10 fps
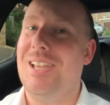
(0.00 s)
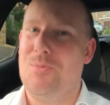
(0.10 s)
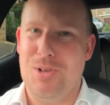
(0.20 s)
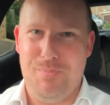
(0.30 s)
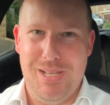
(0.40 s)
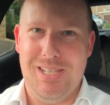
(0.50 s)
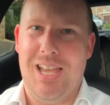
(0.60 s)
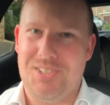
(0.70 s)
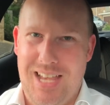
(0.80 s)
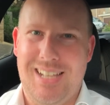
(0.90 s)
It will be
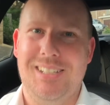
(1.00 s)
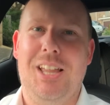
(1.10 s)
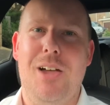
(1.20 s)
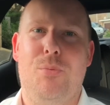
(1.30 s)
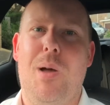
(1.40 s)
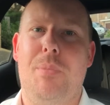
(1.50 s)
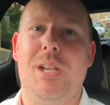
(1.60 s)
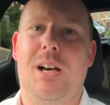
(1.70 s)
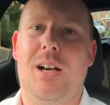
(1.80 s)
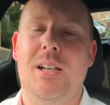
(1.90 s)
a second live
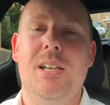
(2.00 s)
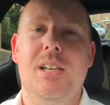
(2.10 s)
webinar